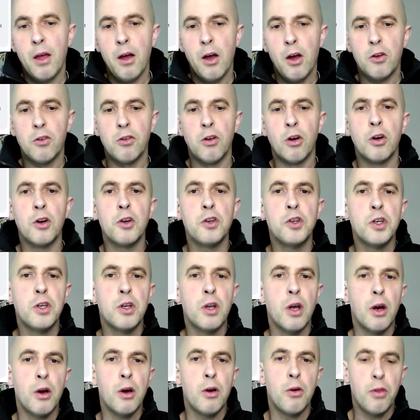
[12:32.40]
As long as you
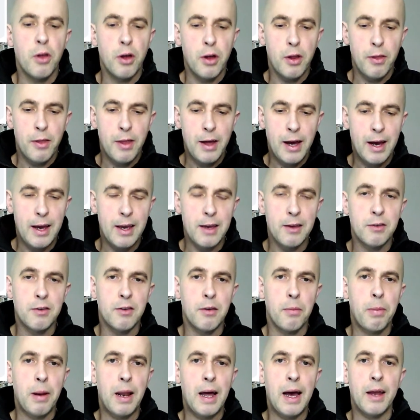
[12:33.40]
know that that is the
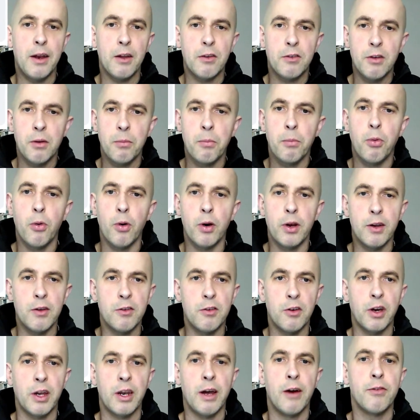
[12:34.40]
plan at some point, is
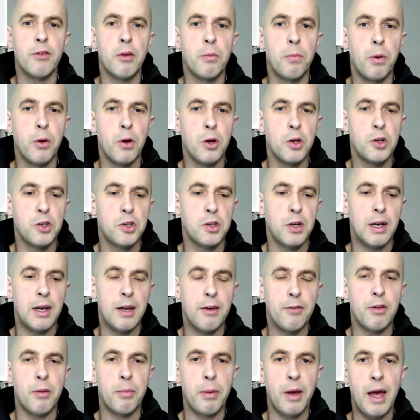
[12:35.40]
you're going to have to push and
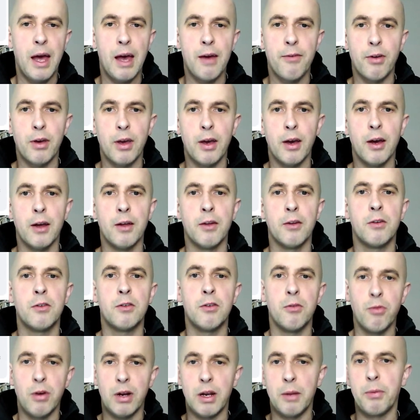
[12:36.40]
lift a bit heavier to
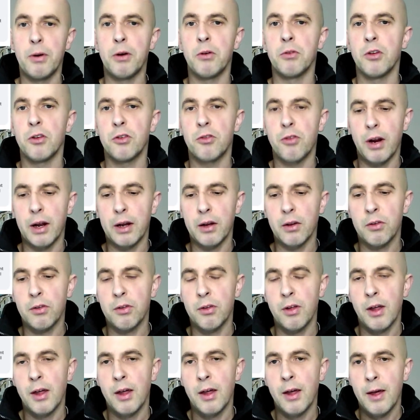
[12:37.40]
really build the strength.
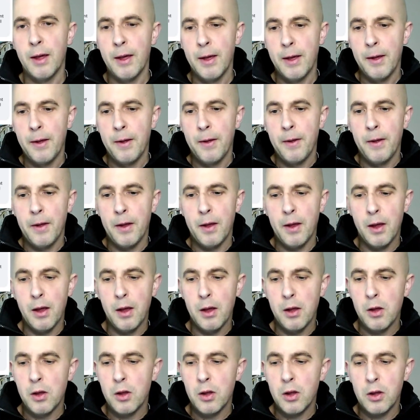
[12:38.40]

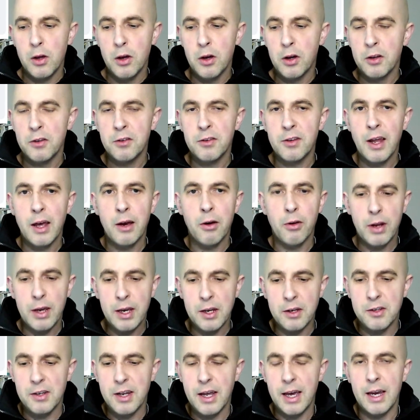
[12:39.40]
You can stay on
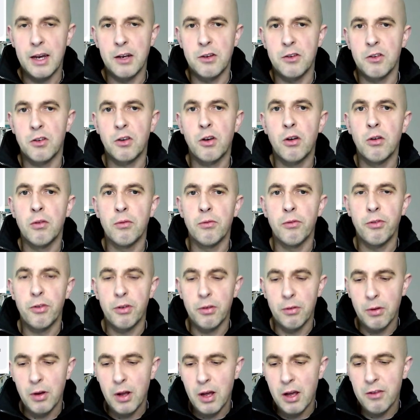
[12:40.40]
each stage as confident
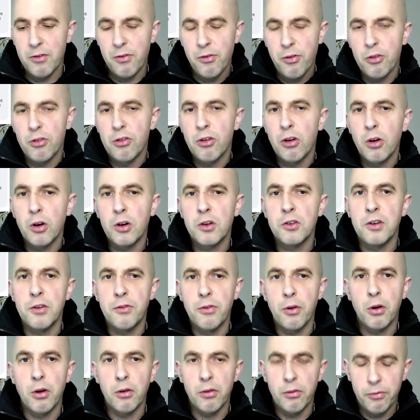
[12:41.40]
for as long as you
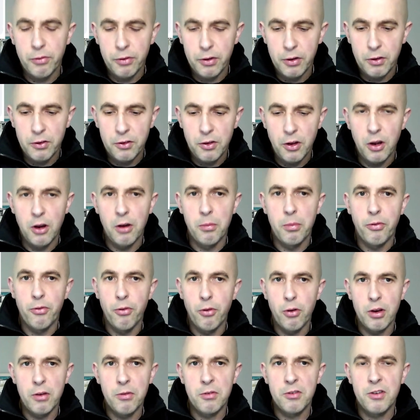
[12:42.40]
feel confident to,
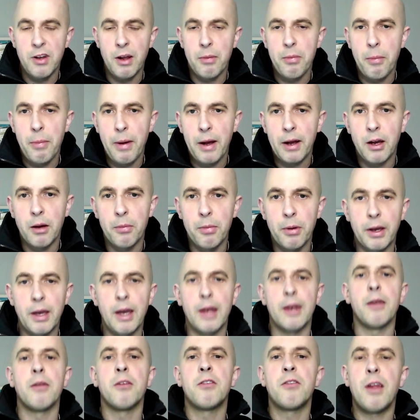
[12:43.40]
before you step it back up
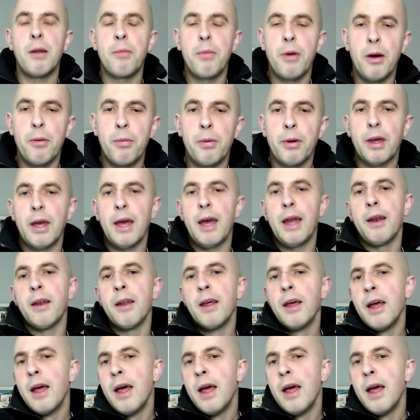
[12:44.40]
again and step it up again.